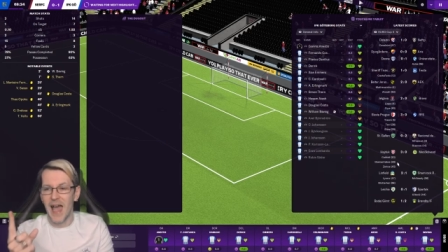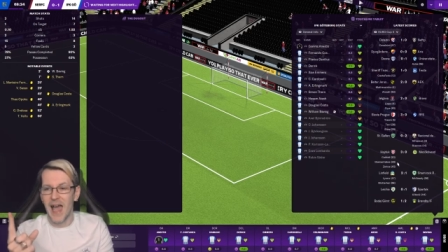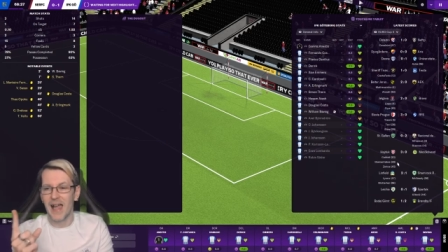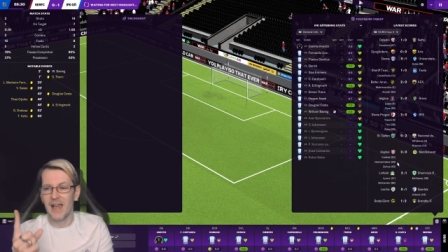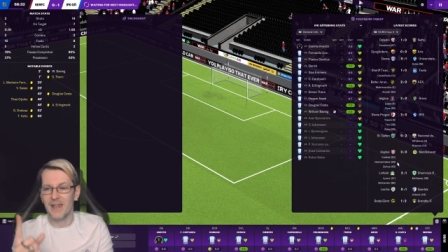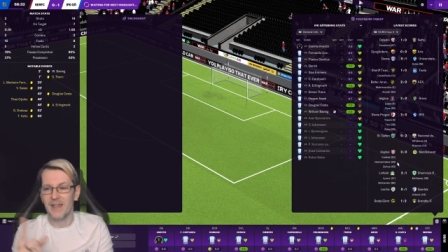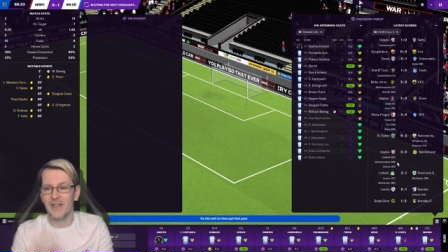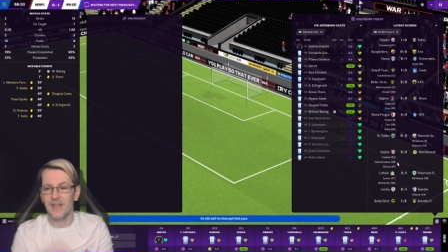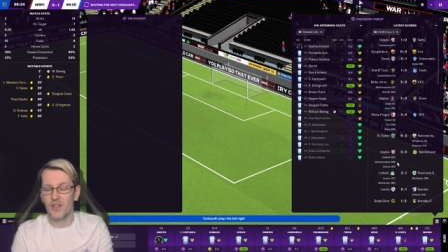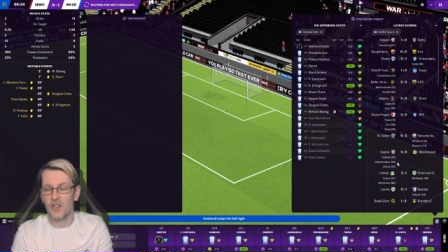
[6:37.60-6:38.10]

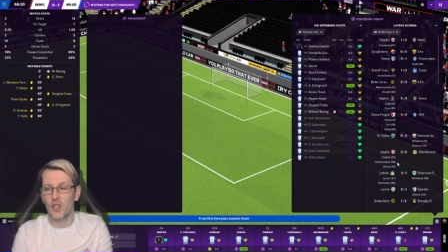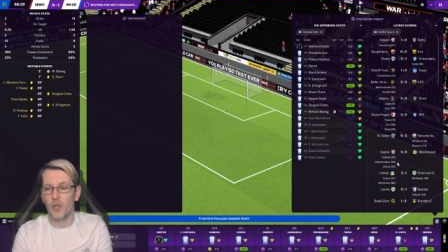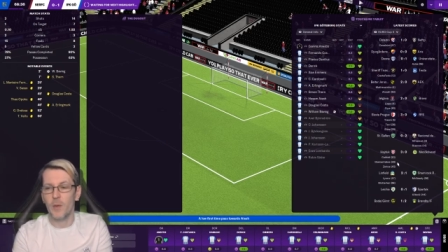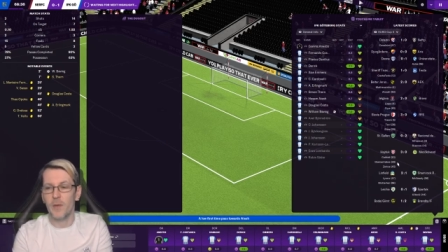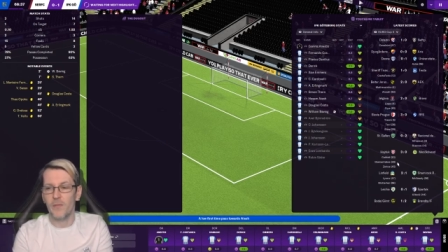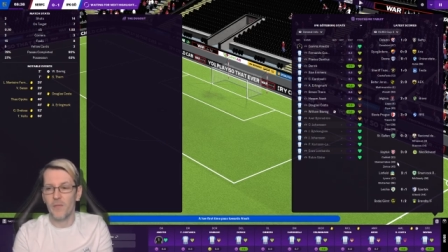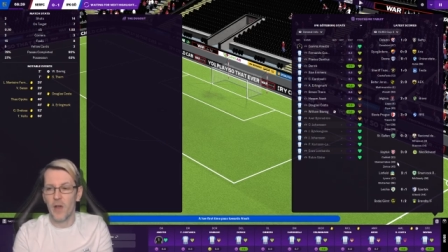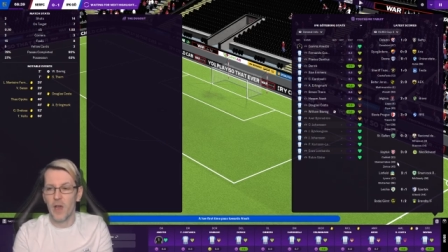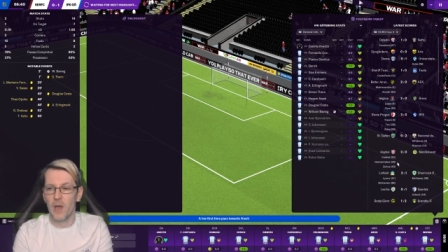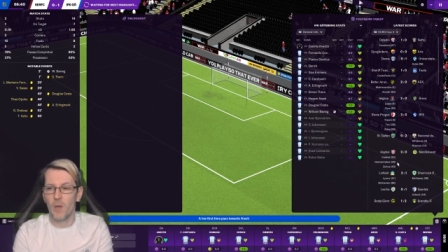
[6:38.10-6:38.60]
and
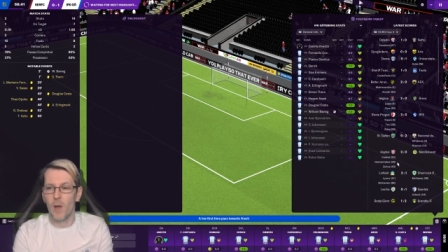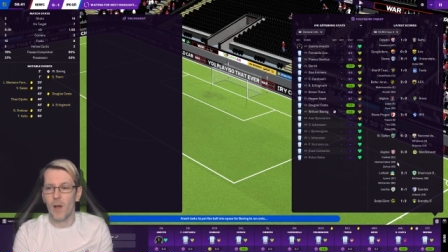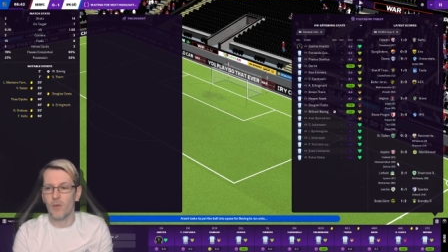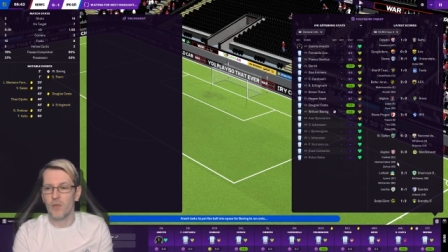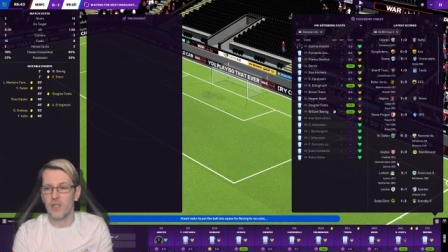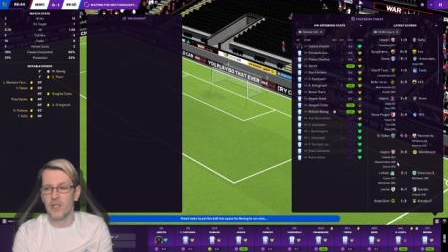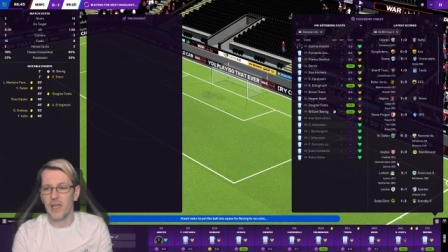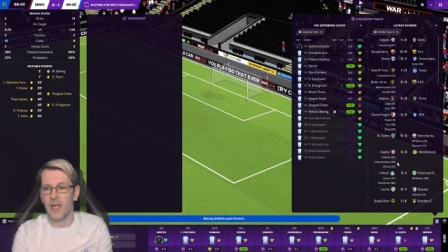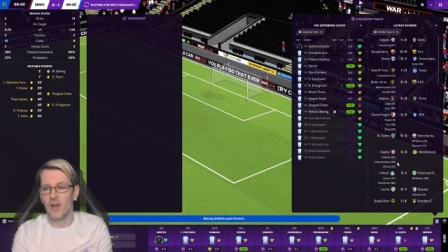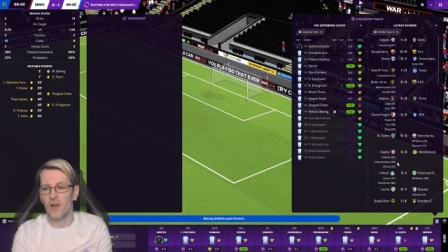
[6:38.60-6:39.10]
doing very well
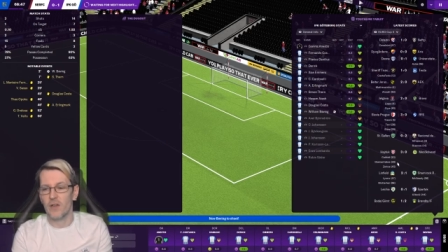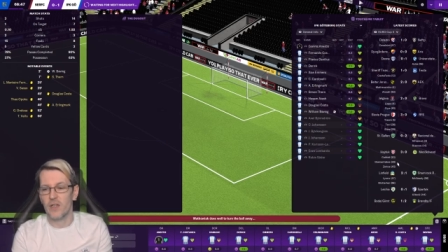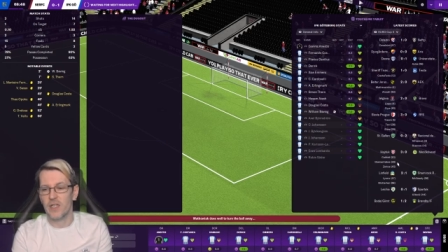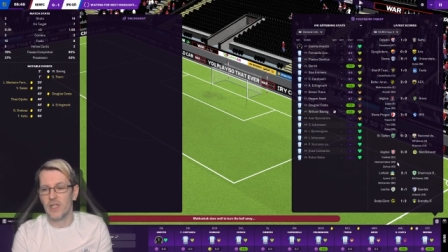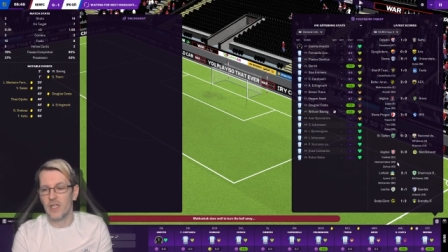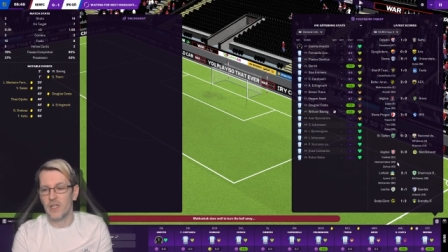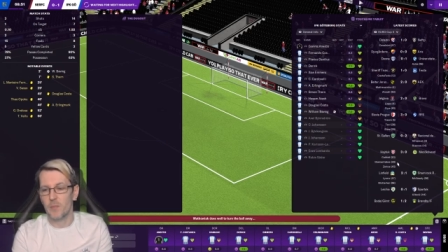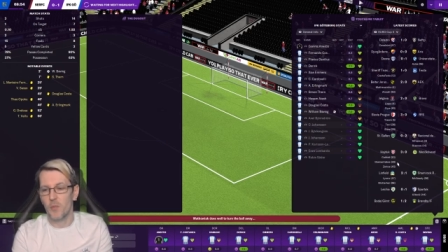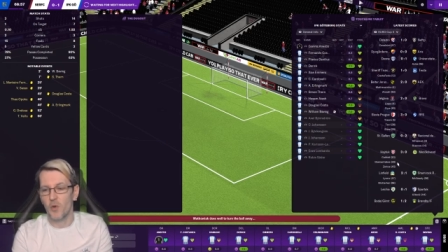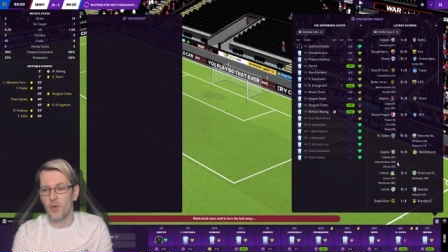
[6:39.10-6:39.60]
today on
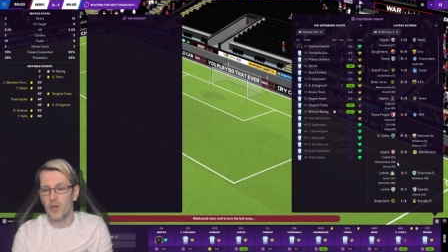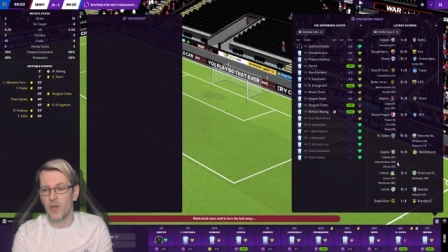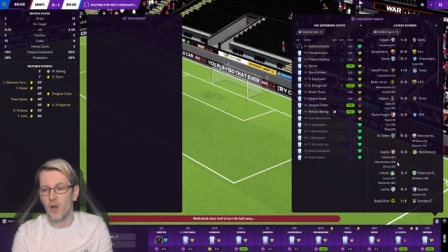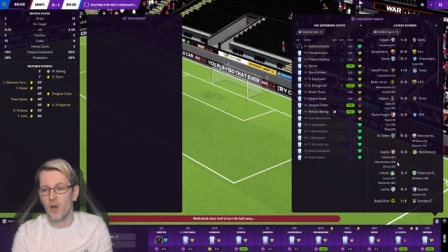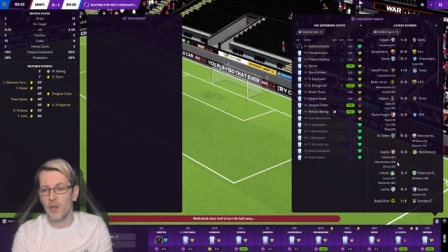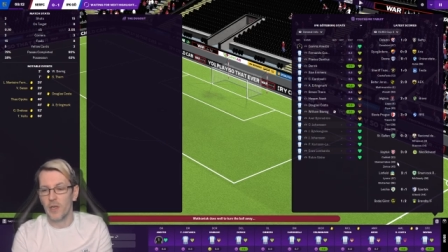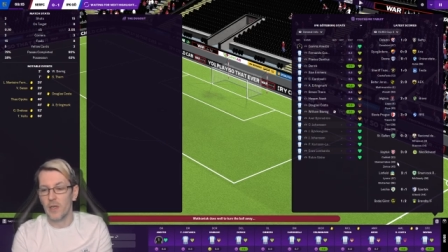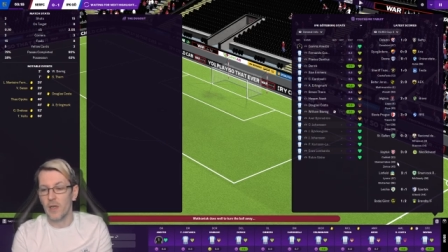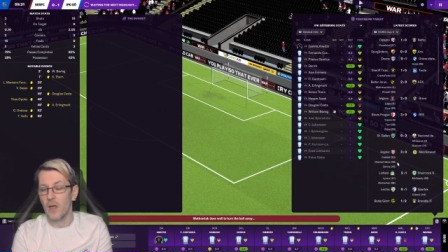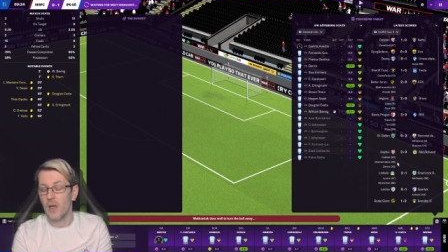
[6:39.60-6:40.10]

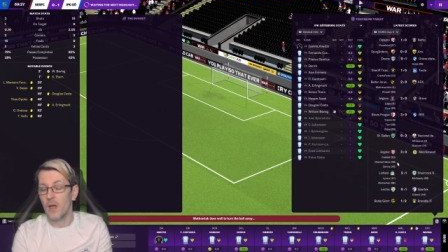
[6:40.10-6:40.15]
6.9.